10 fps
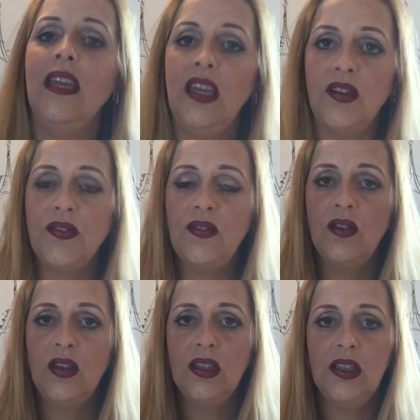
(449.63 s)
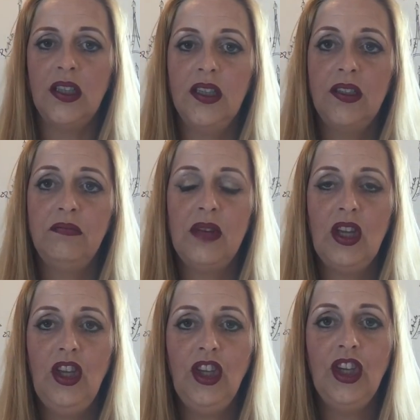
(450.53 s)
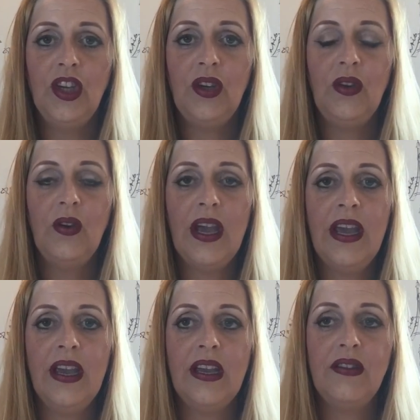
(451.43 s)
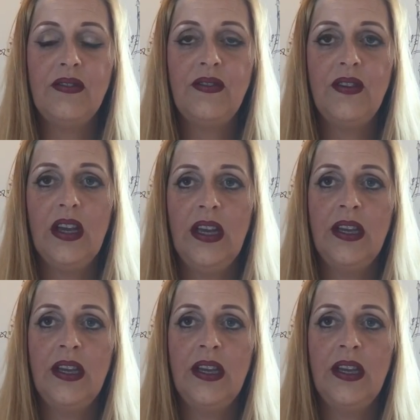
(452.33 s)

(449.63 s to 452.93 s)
if you have